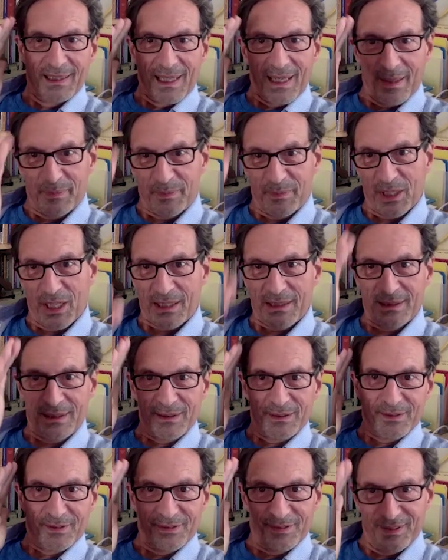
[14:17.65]

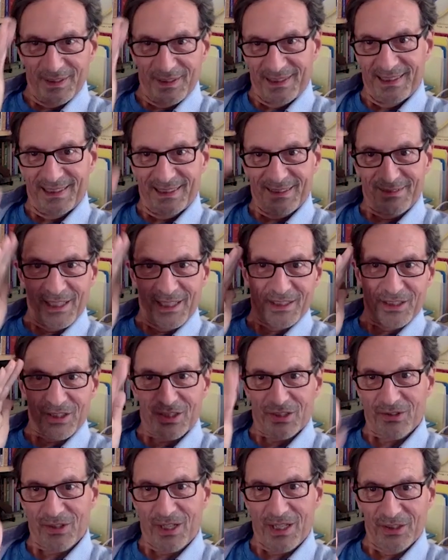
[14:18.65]
objective
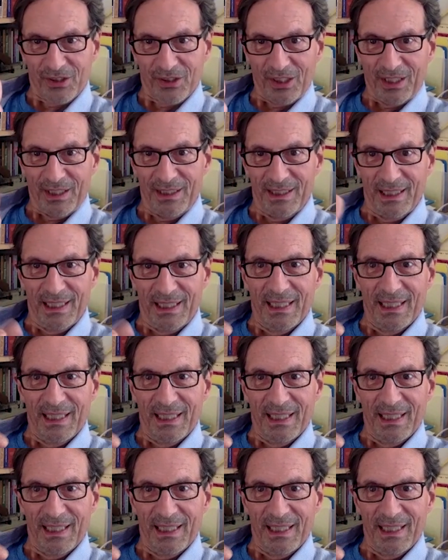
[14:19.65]
registration.